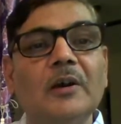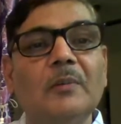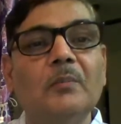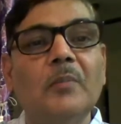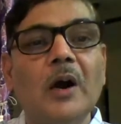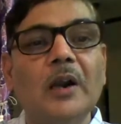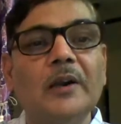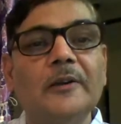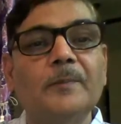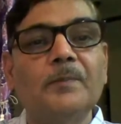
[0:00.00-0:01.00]
bald.
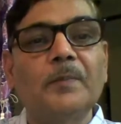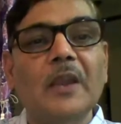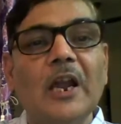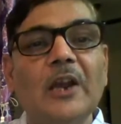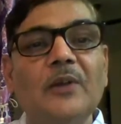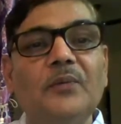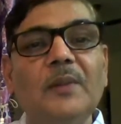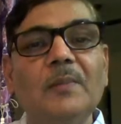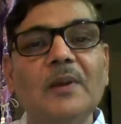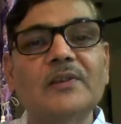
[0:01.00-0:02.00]
And
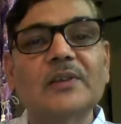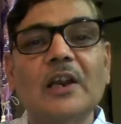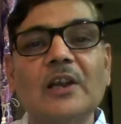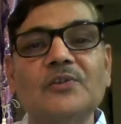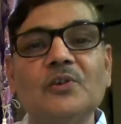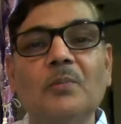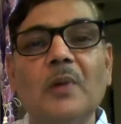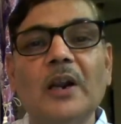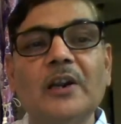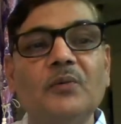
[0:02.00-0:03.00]
females are also
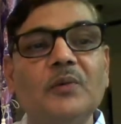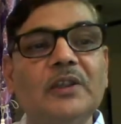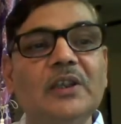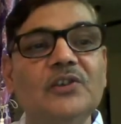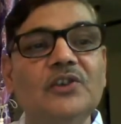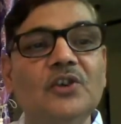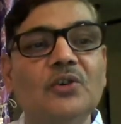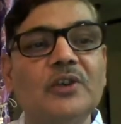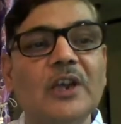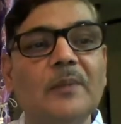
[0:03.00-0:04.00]
bald with this
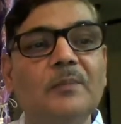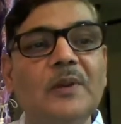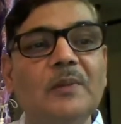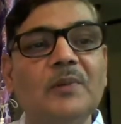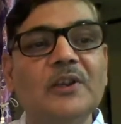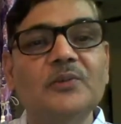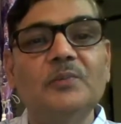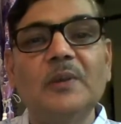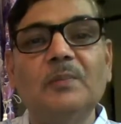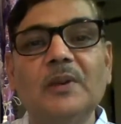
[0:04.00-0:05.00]
genotype B plus.
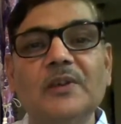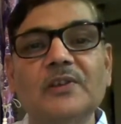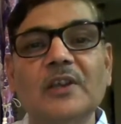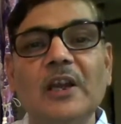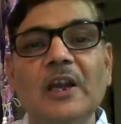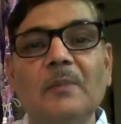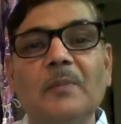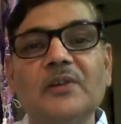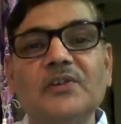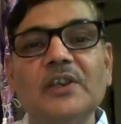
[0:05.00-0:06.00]

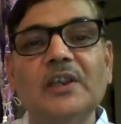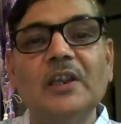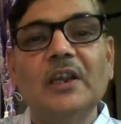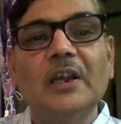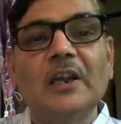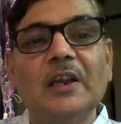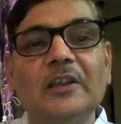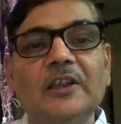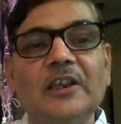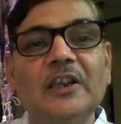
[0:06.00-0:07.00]
But see,
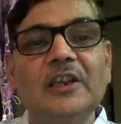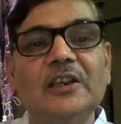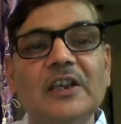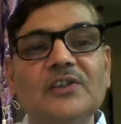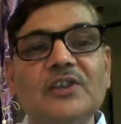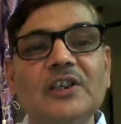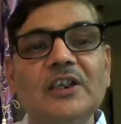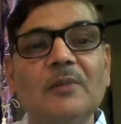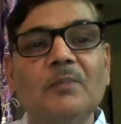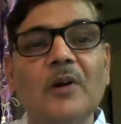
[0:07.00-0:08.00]
the intensity
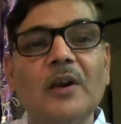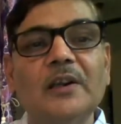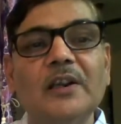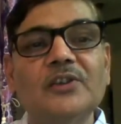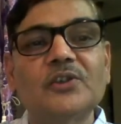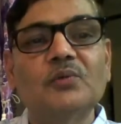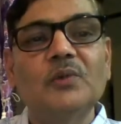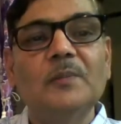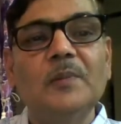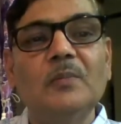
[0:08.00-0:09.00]
of baldness will
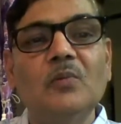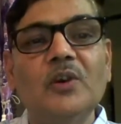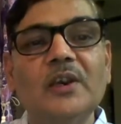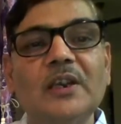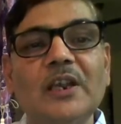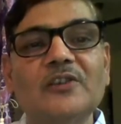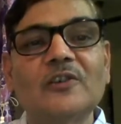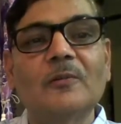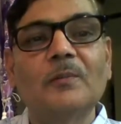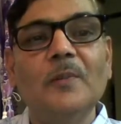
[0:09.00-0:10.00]
be more in case
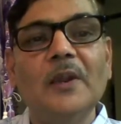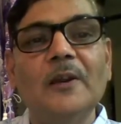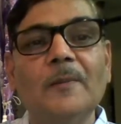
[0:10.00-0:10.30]
of male,